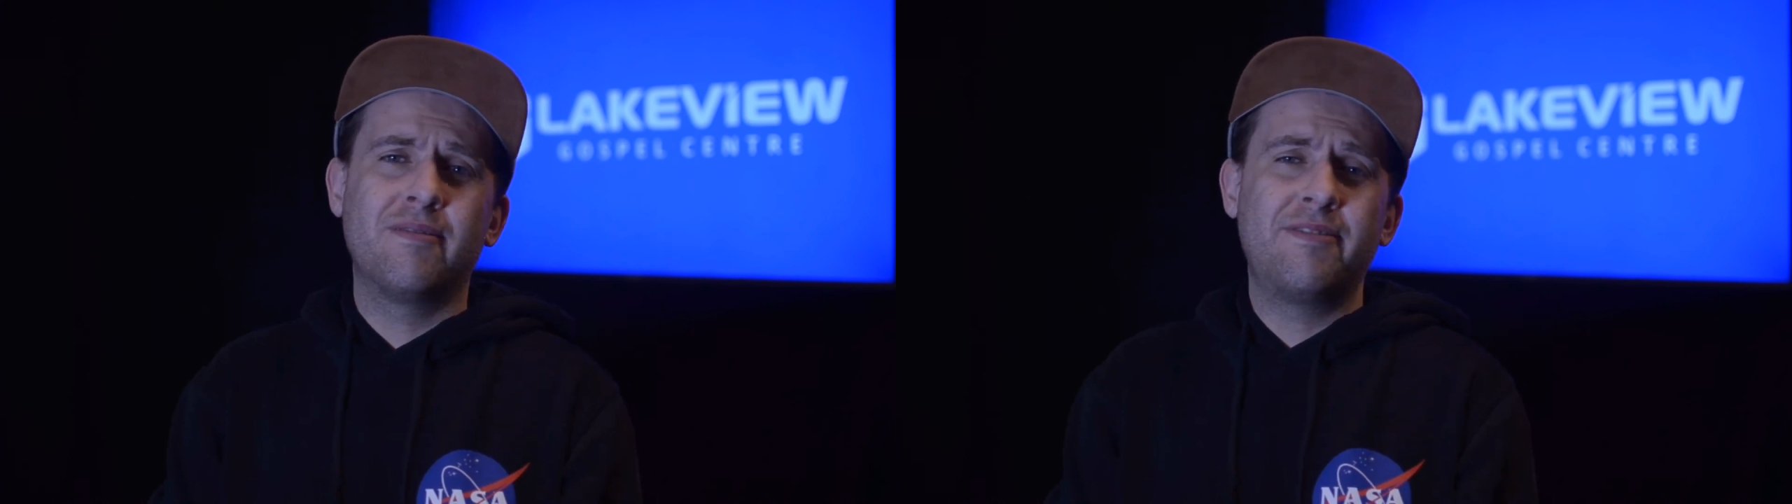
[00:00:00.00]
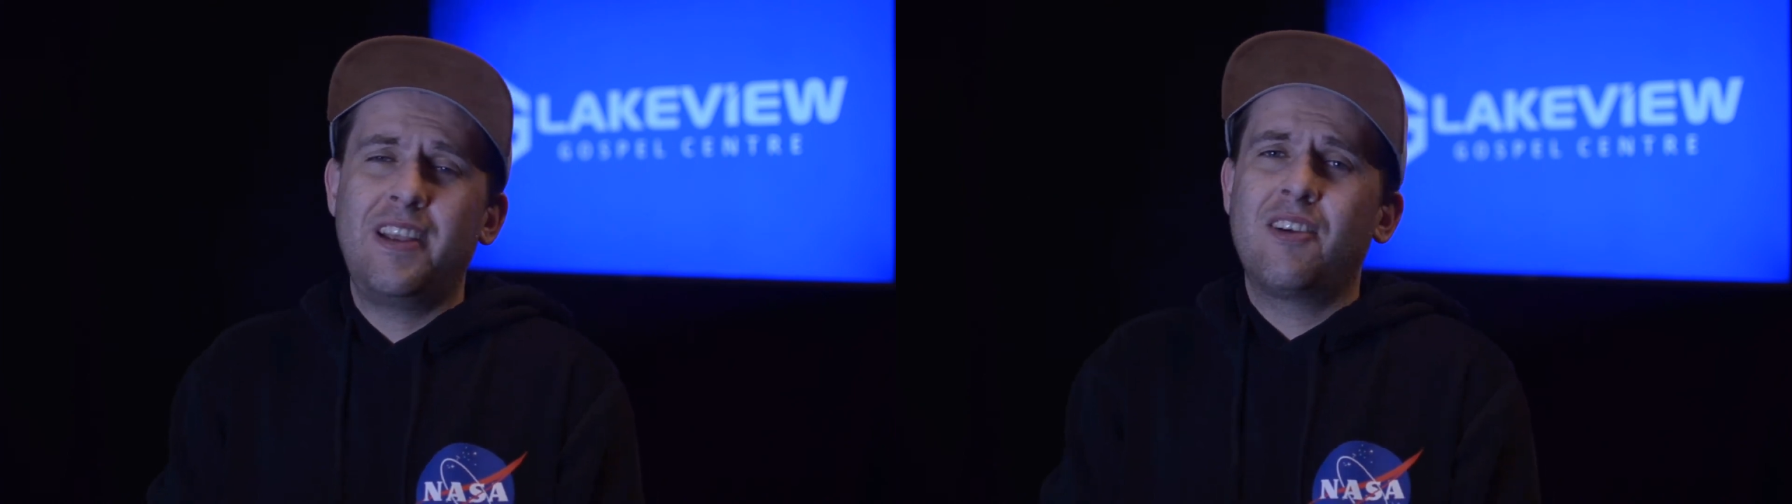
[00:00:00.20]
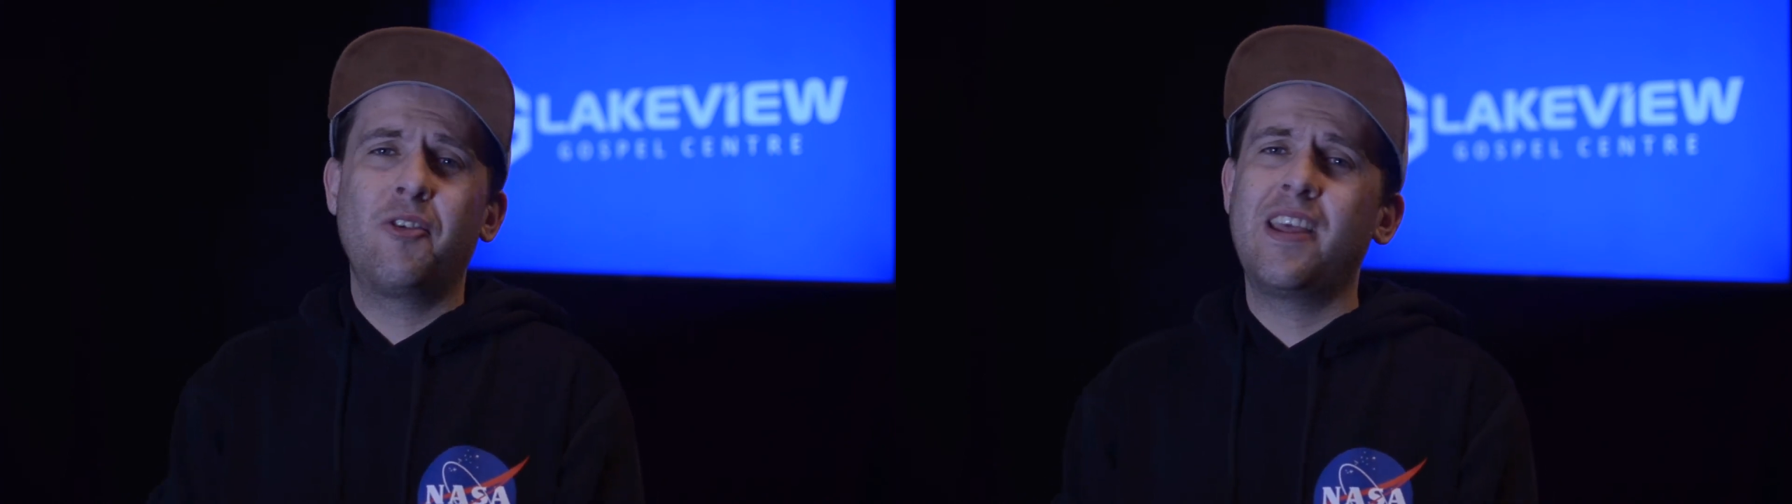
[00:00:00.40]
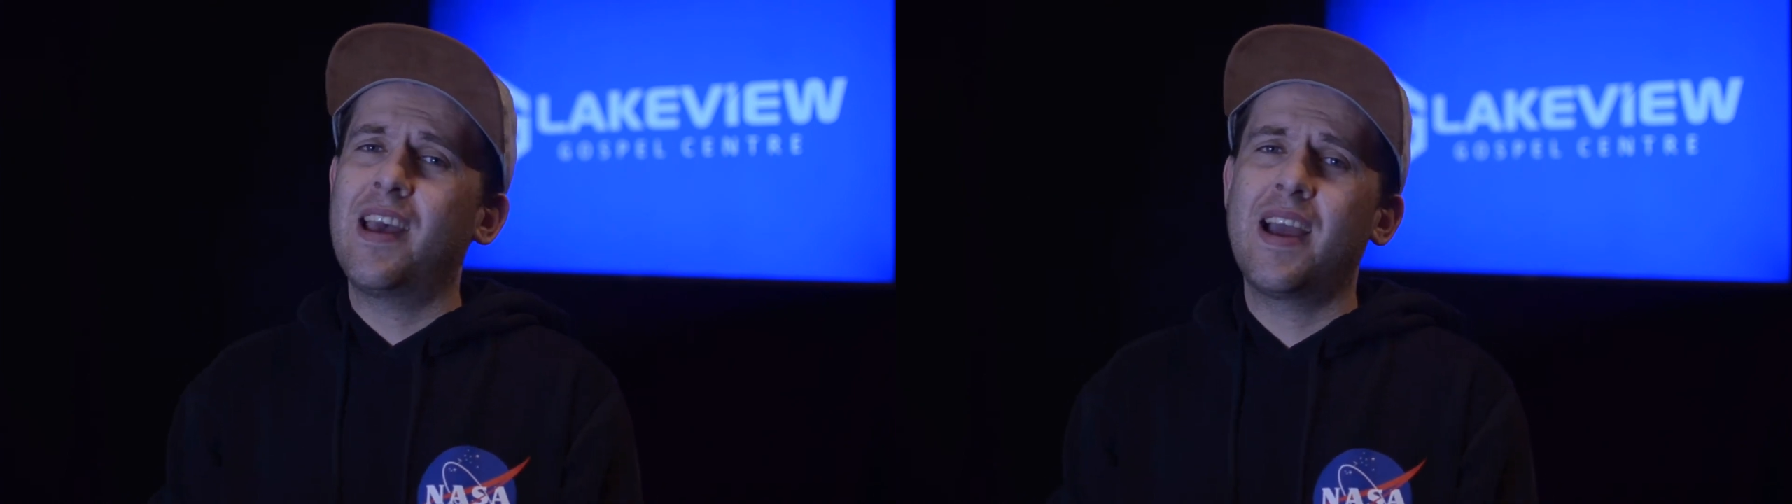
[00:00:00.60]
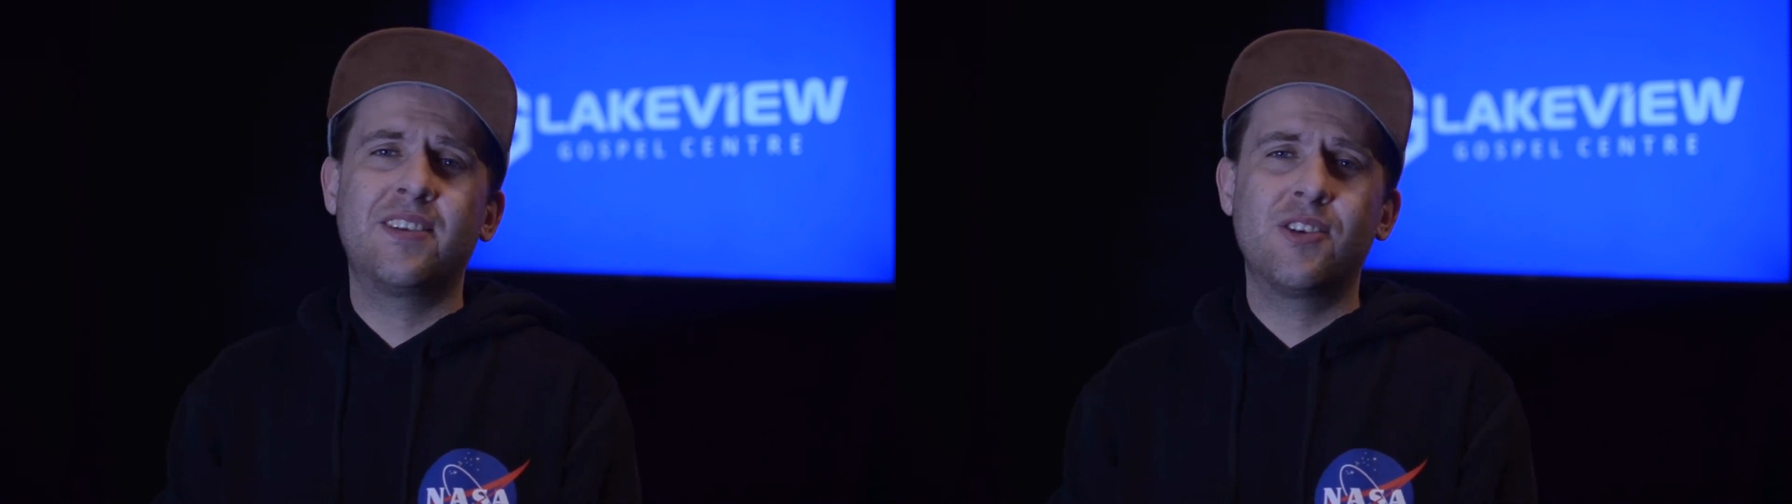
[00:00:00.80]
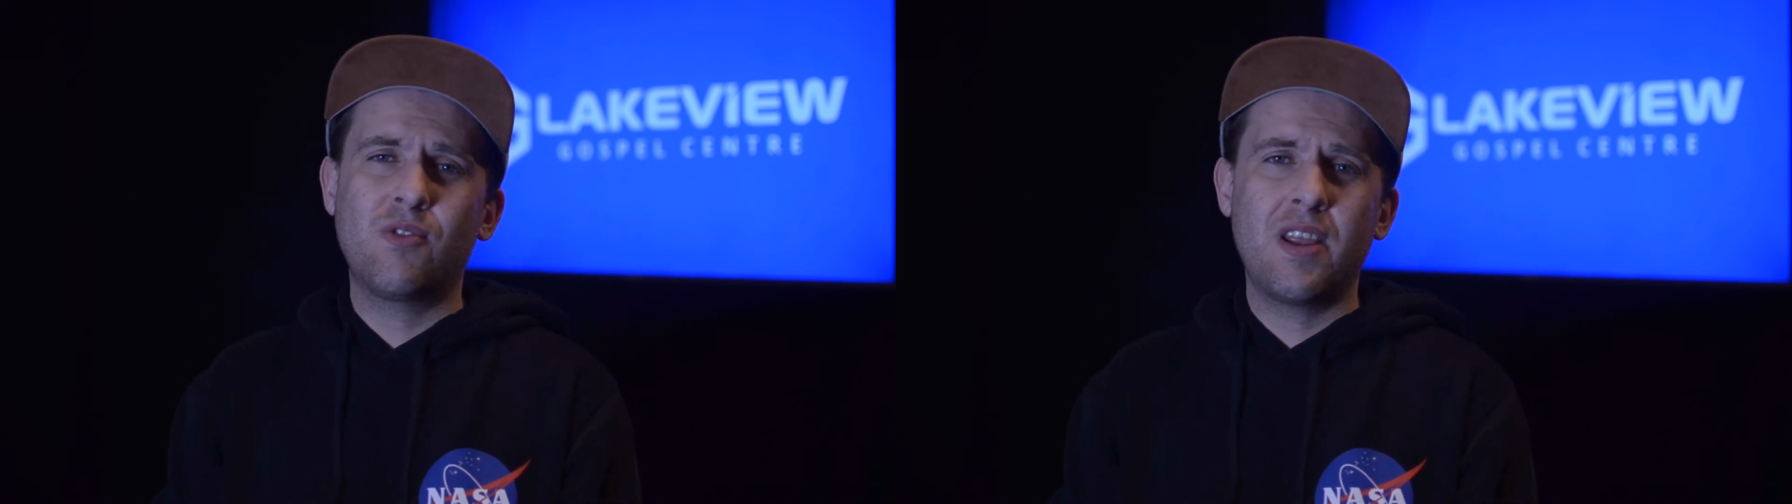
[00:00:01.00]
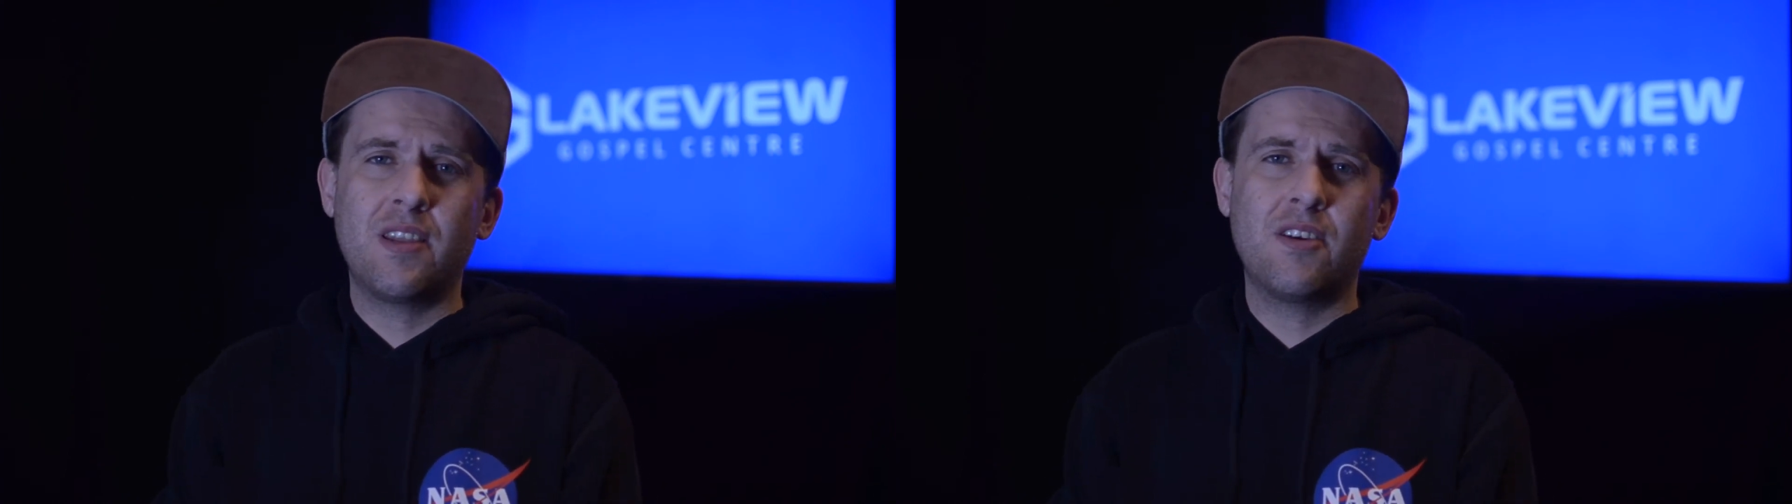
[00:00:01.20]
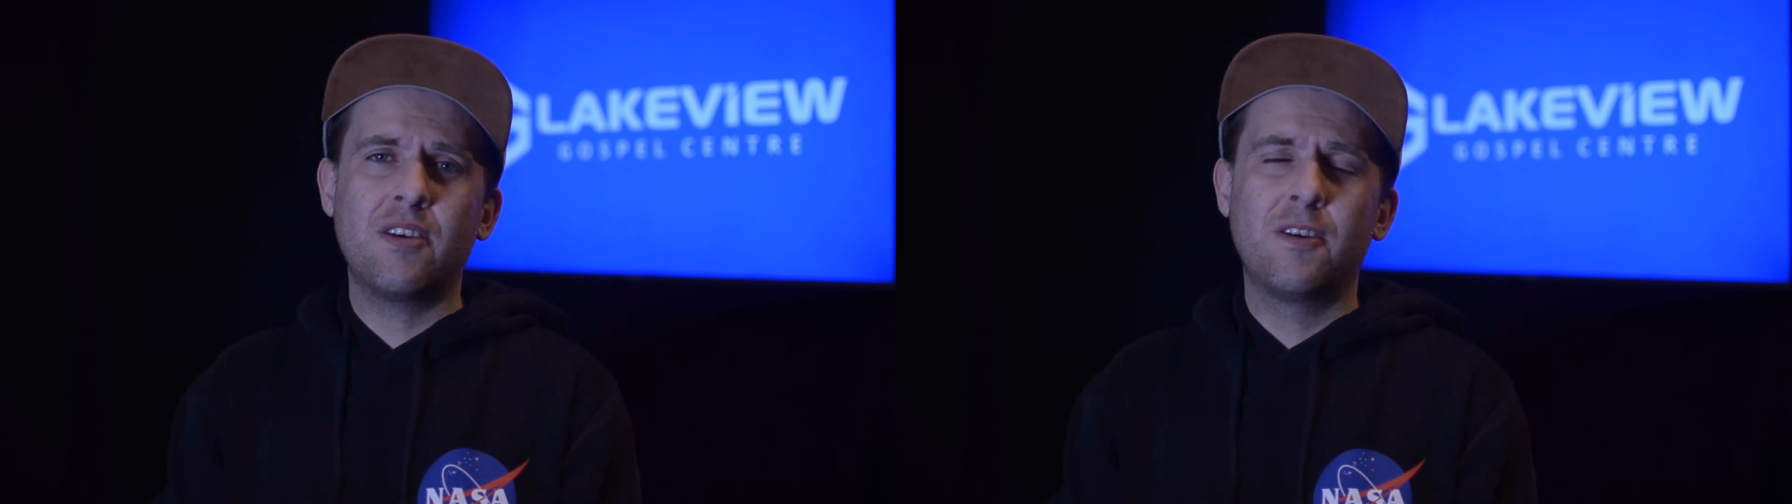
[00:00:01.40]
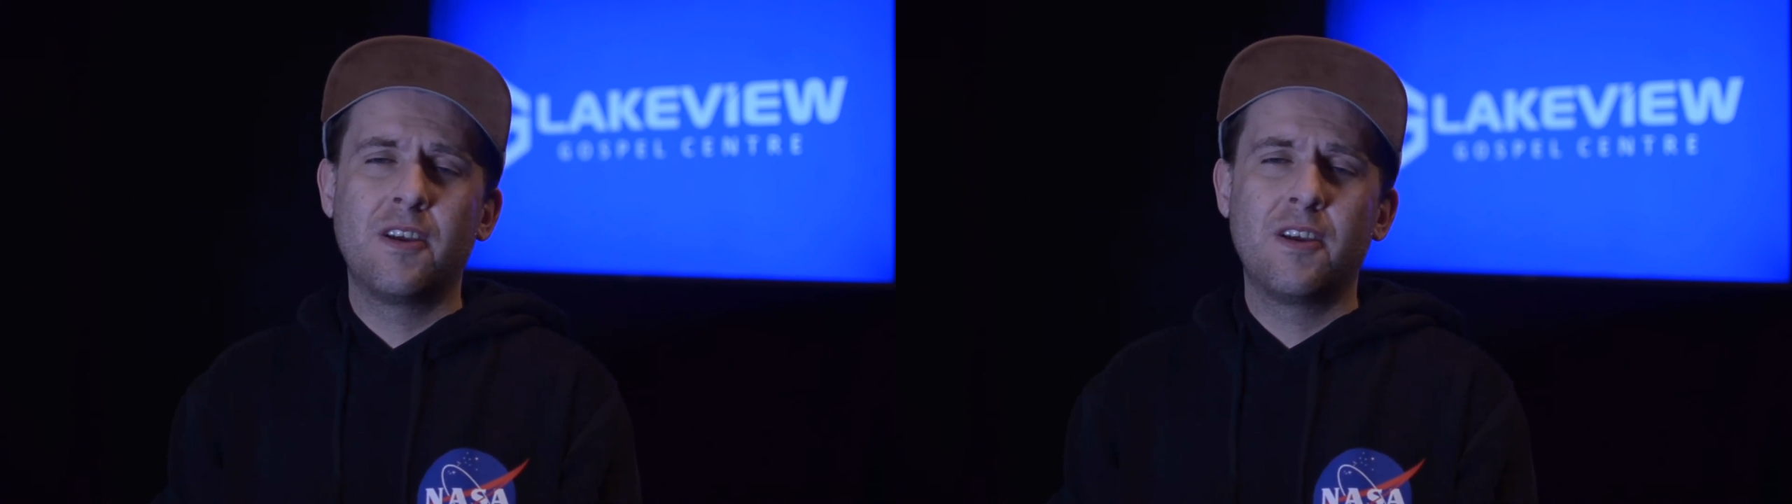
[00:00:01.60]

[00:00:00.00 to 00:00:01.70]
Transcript: feeling really anxious right now,